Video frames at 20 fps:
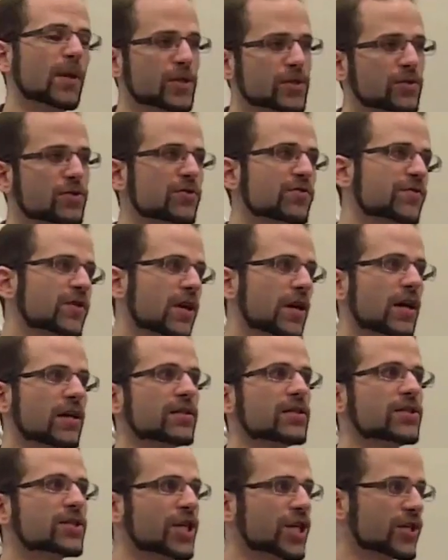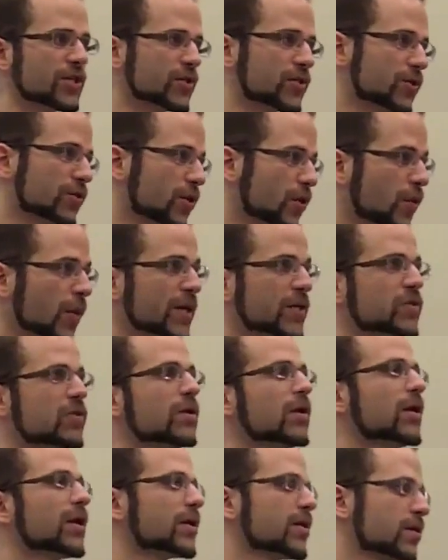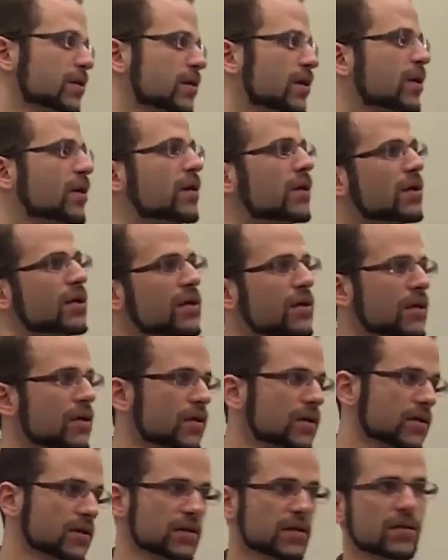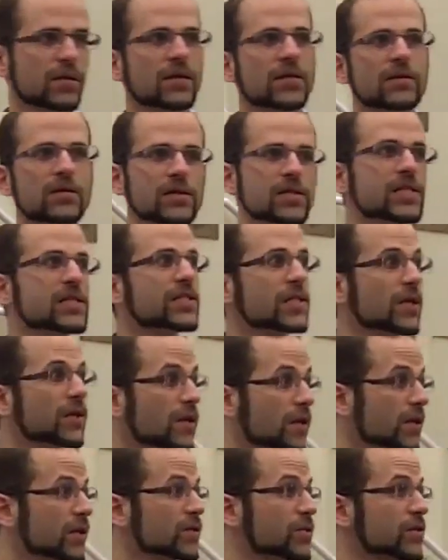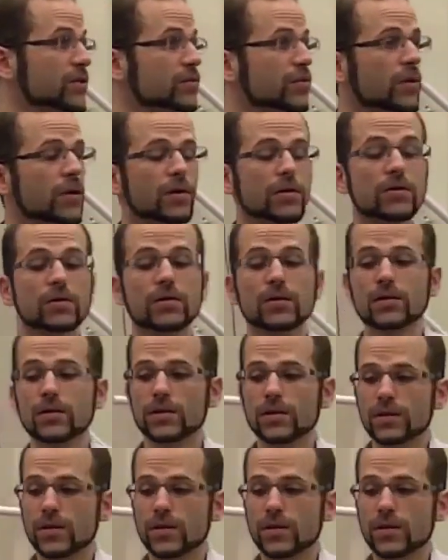more muscle you've got, the changes on your waistline, and these other things as well.